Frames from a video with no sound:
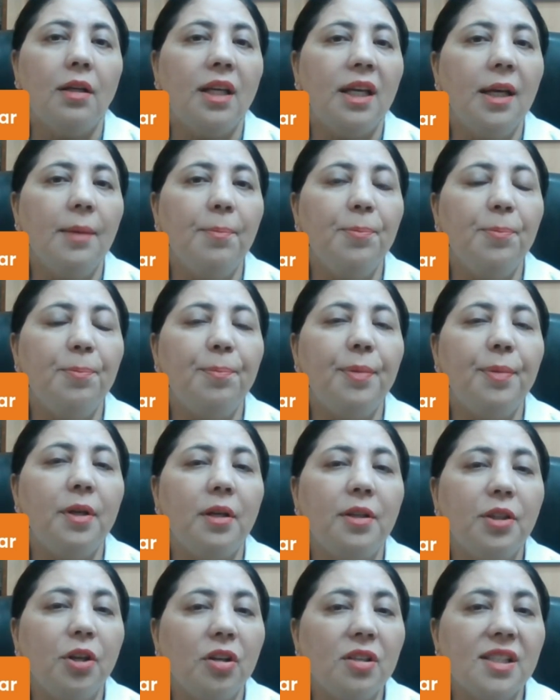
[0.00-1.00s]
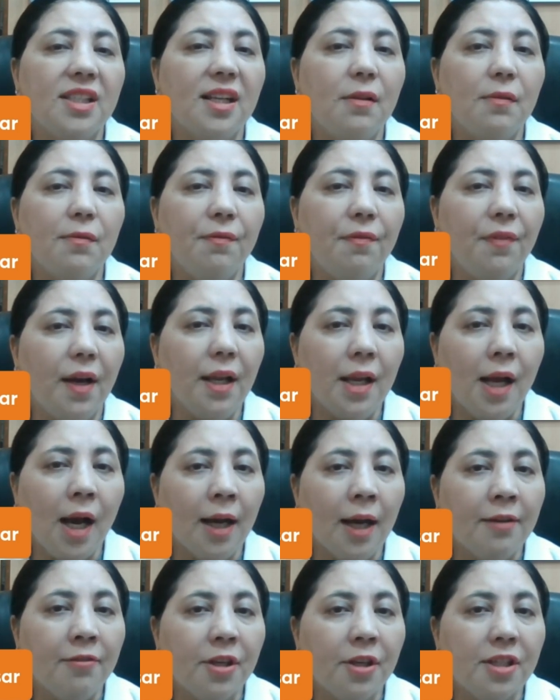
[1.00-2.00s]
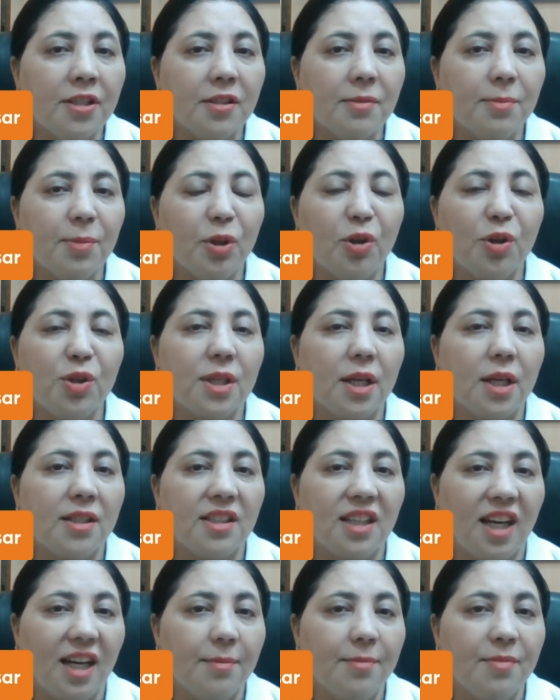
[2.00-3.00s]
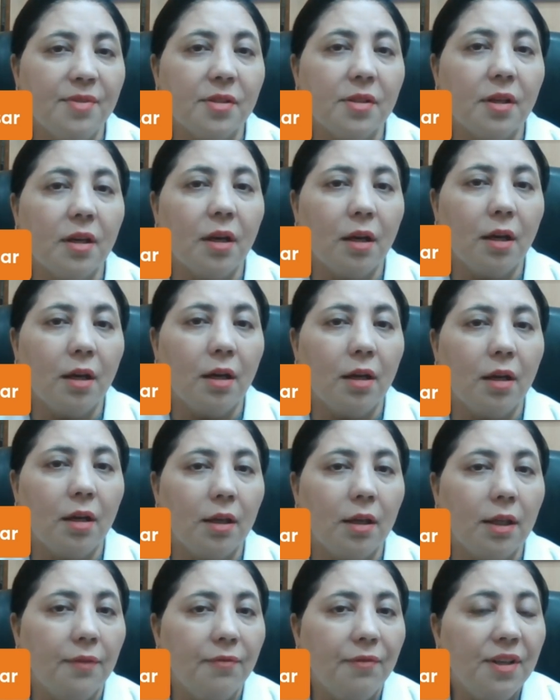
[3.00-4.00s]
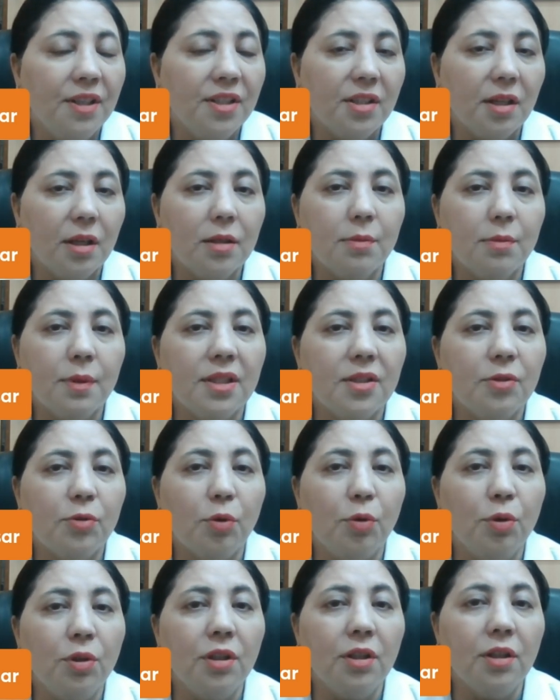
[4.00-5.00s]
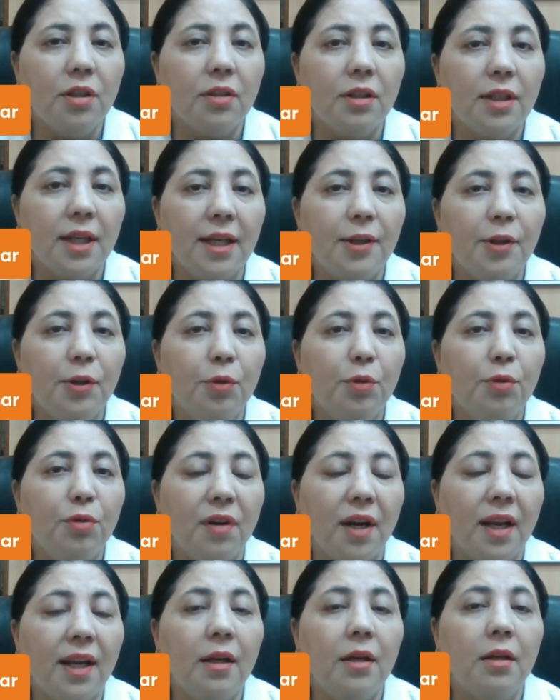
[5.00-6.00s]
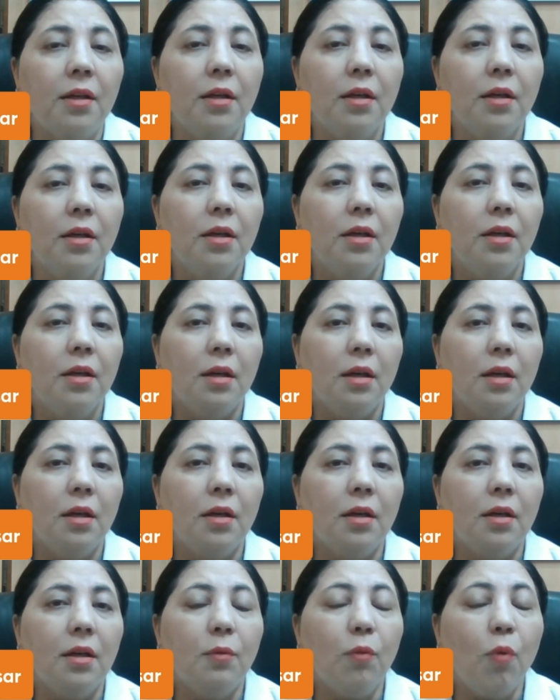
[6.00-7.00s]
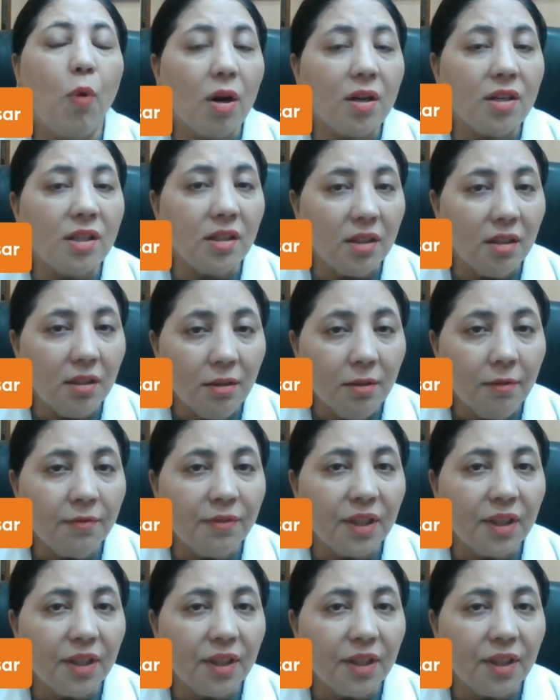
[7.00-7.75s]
Keep yourself well hydrated, because at times in winters we don't tend to drink water.